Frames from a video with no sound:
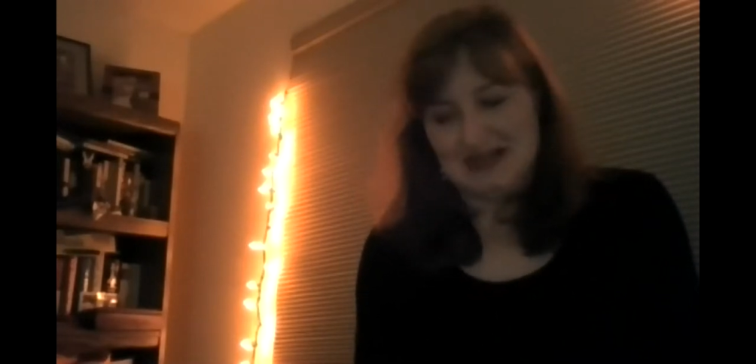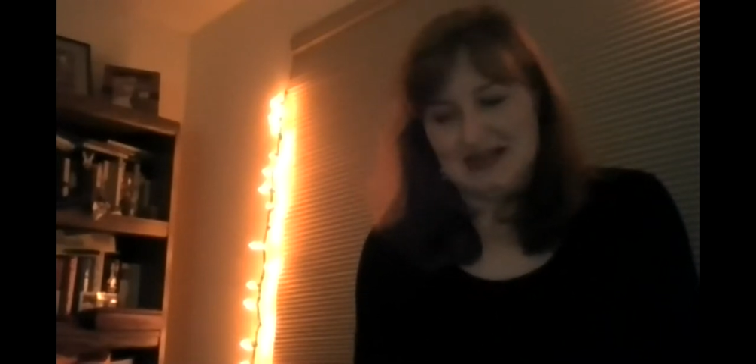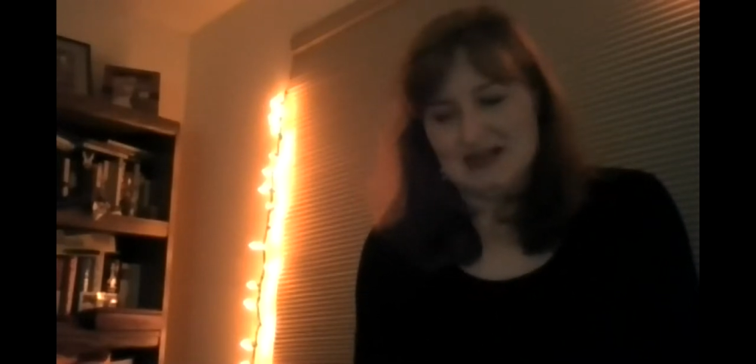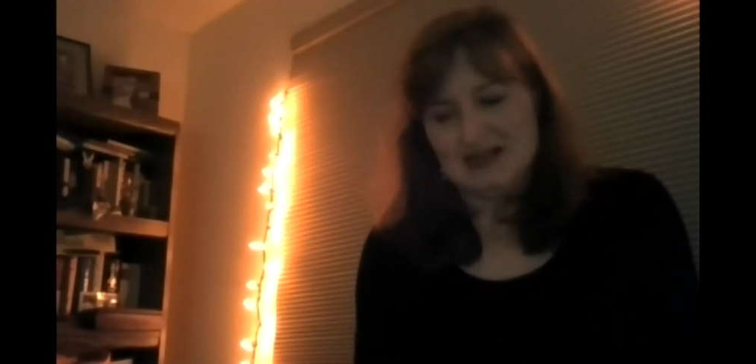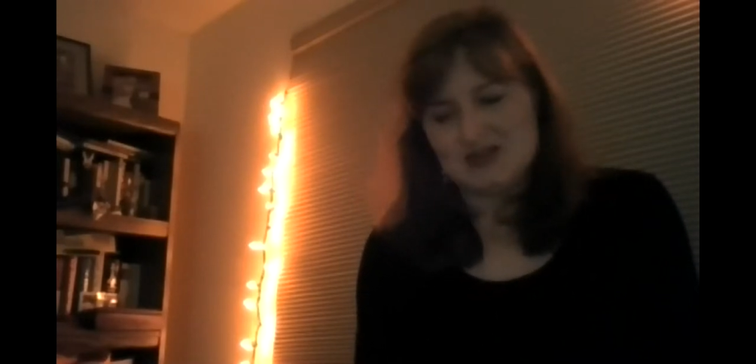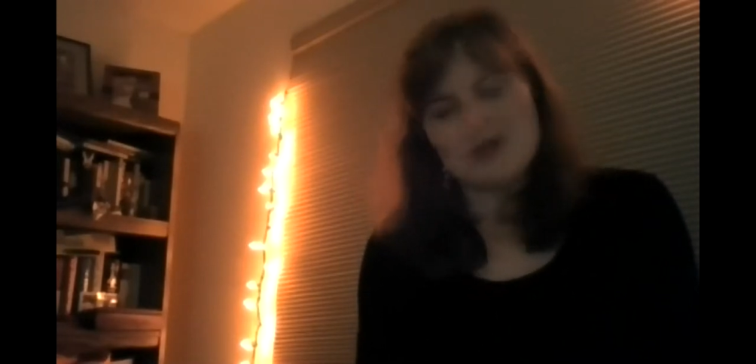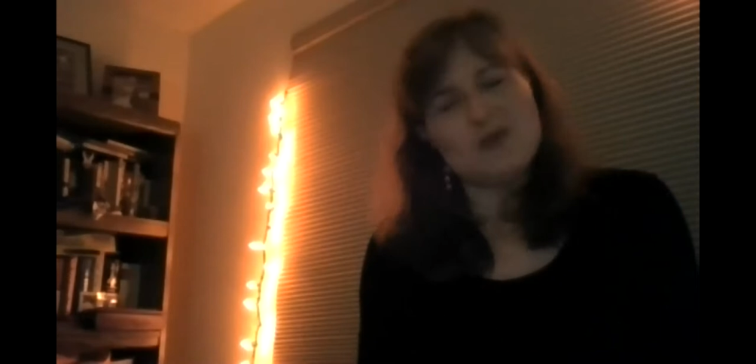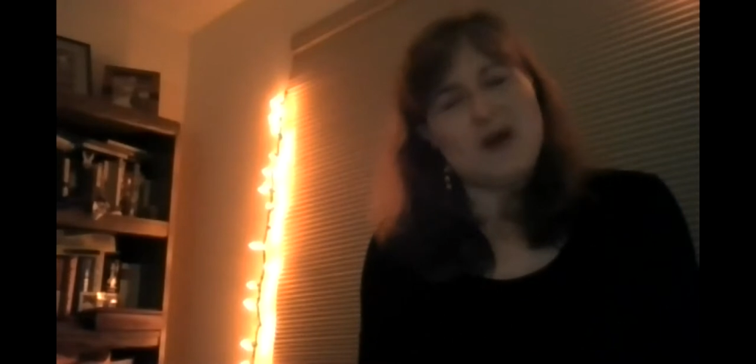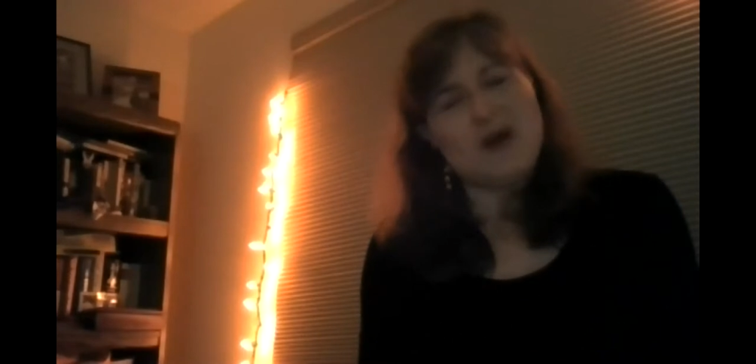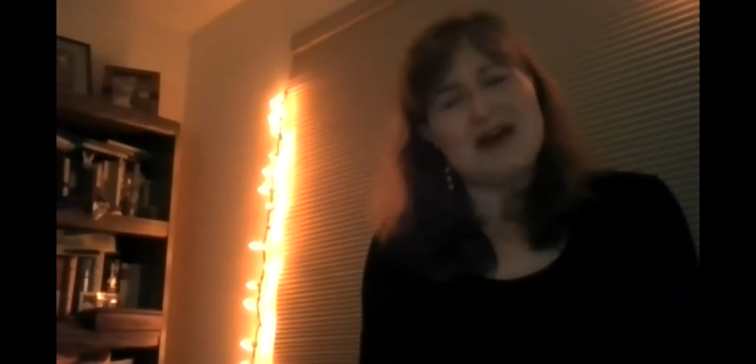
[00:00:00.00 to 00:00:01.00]
It took
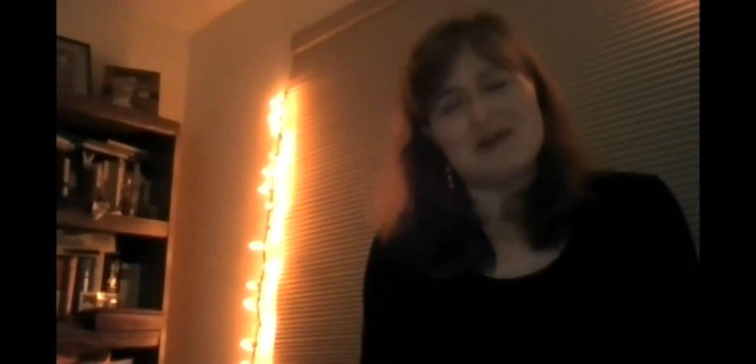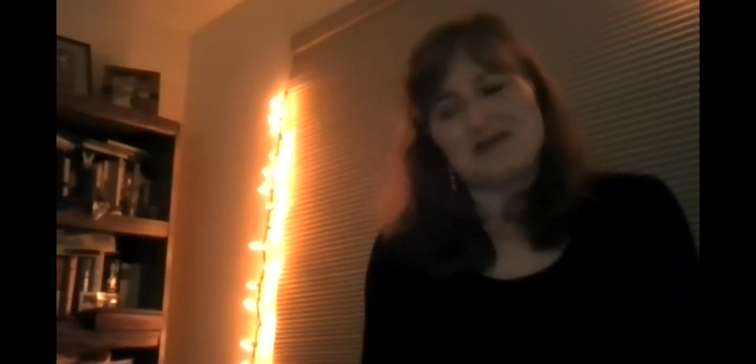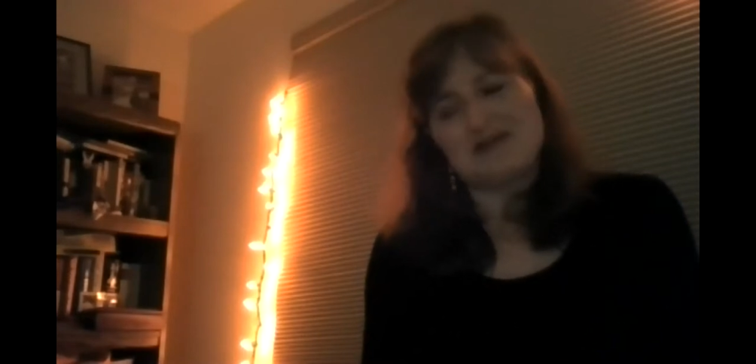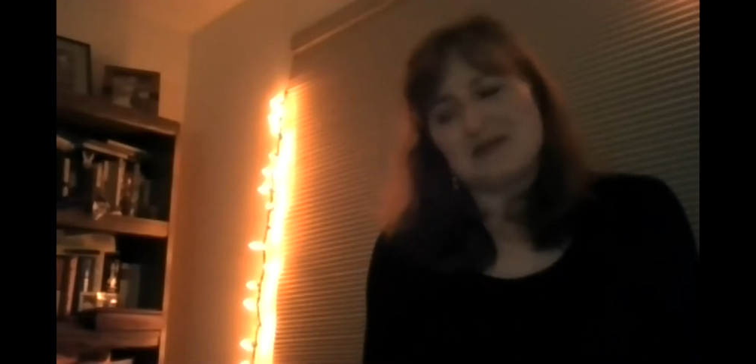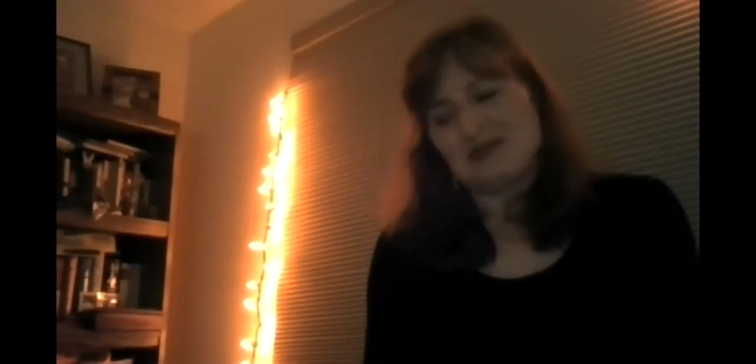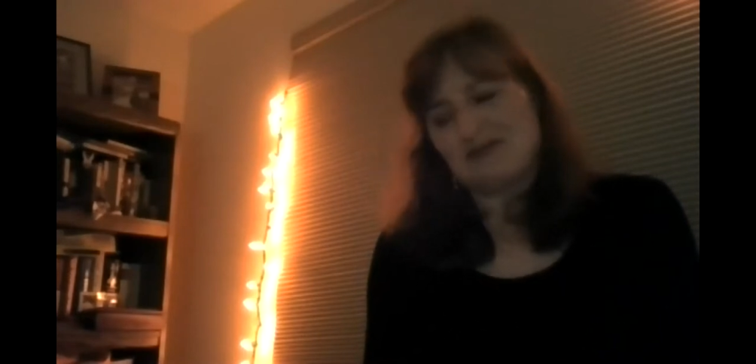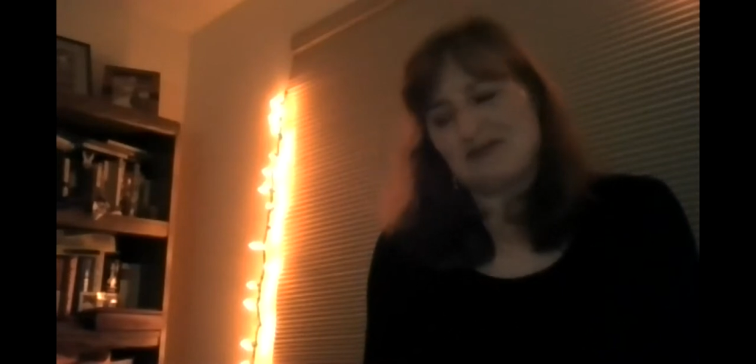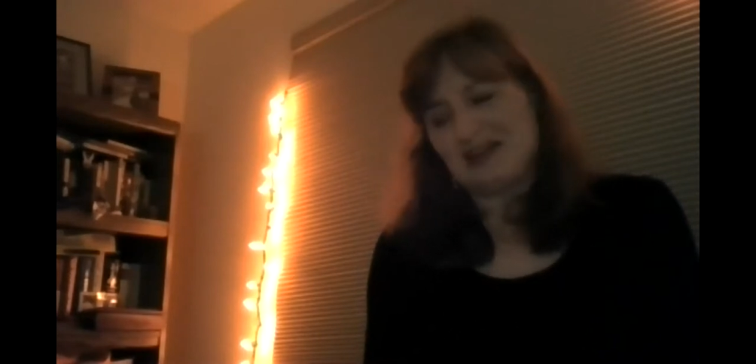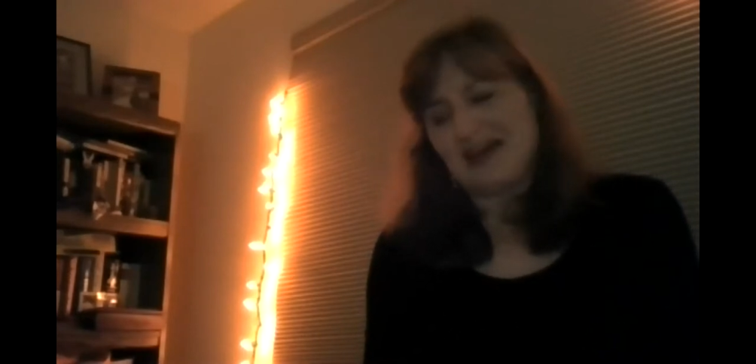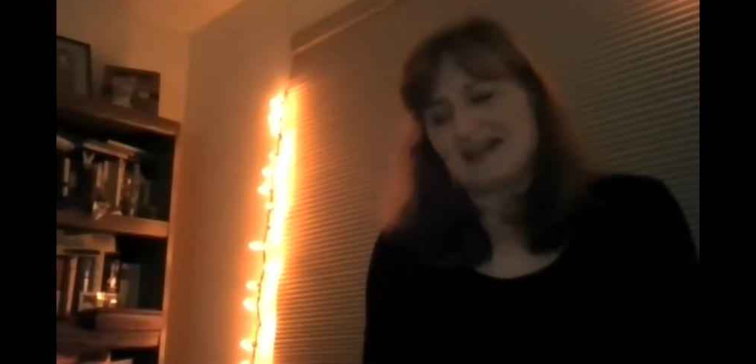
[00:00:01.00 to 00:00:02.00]
a while for me to
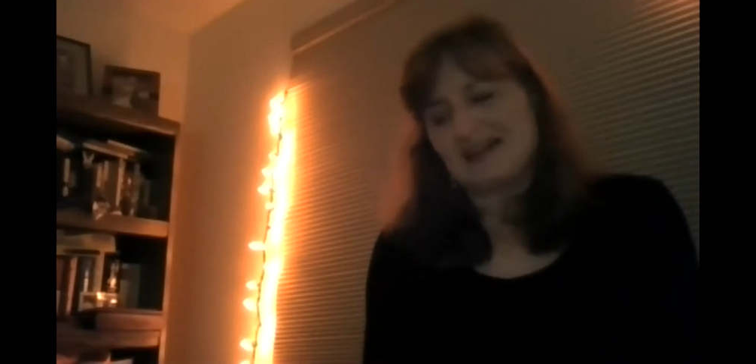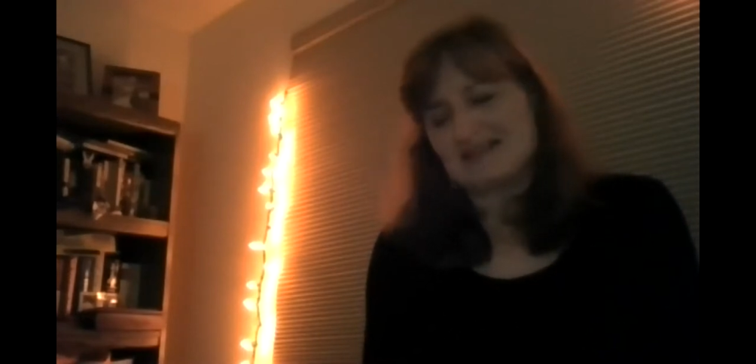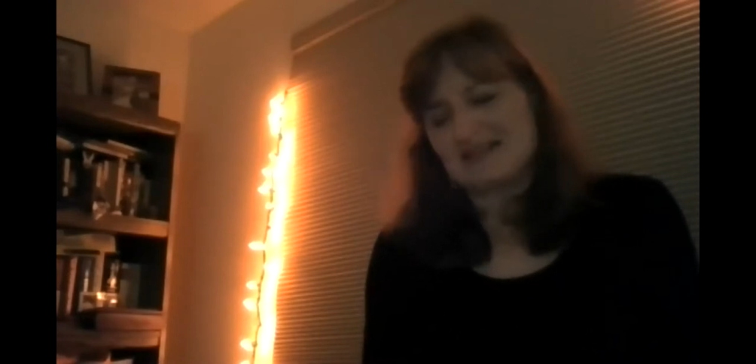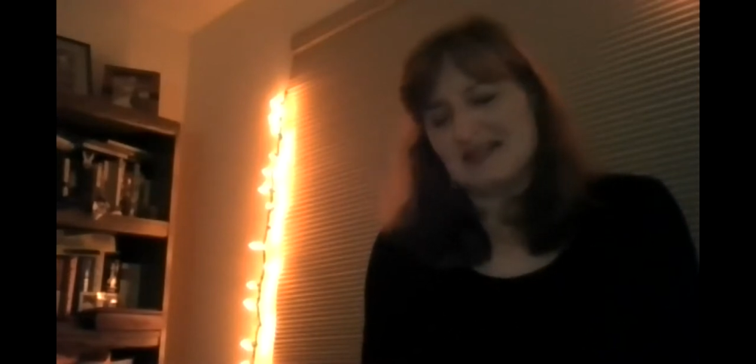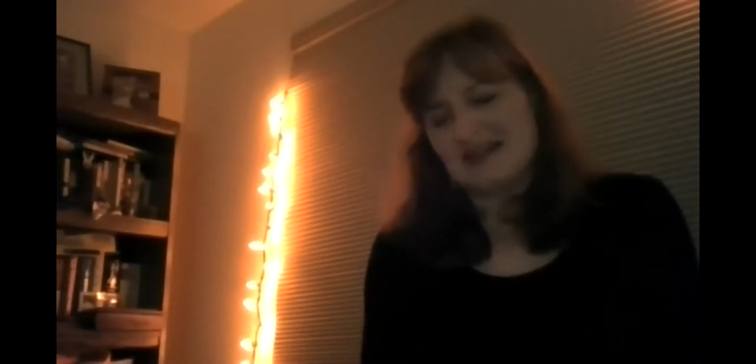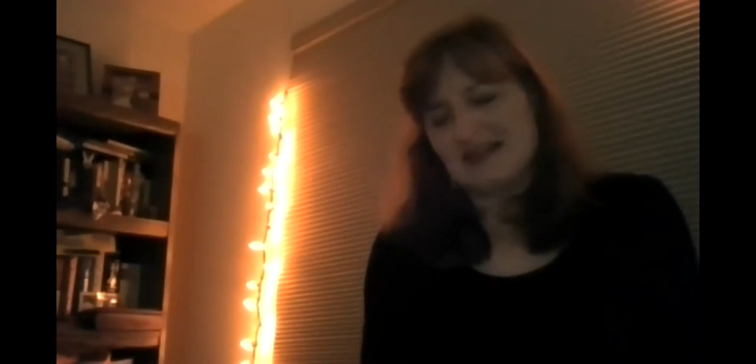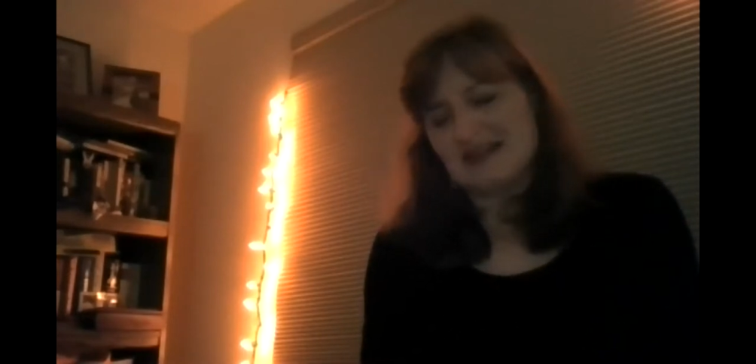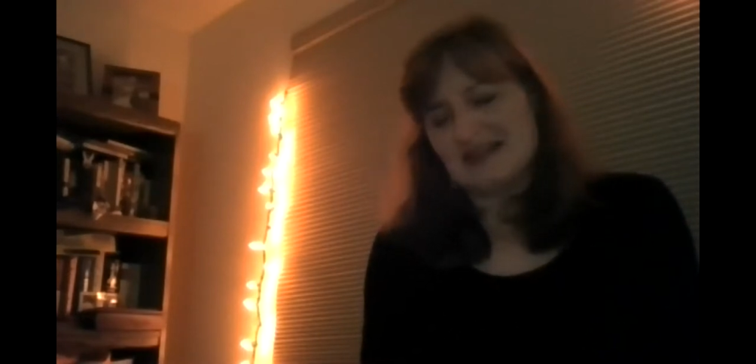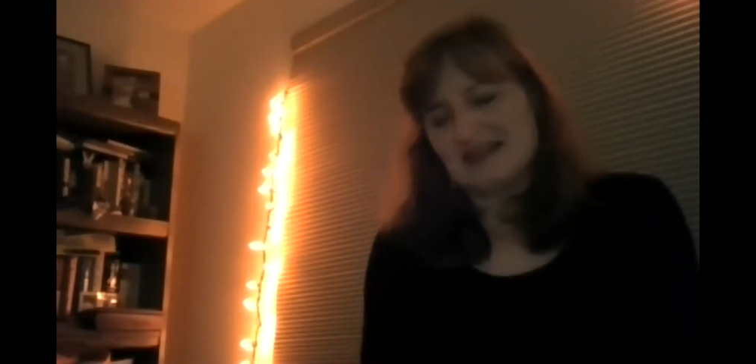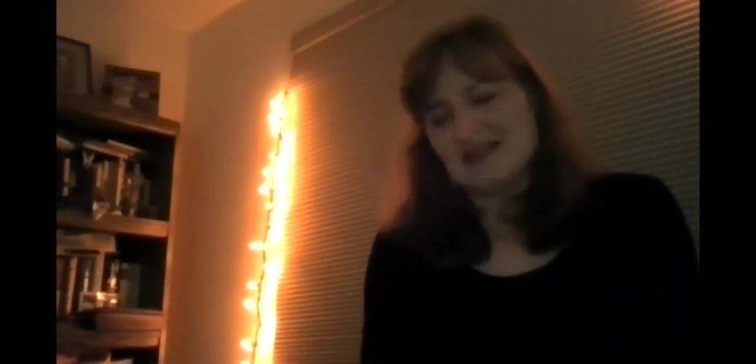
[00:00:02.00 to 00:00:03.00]
realize that the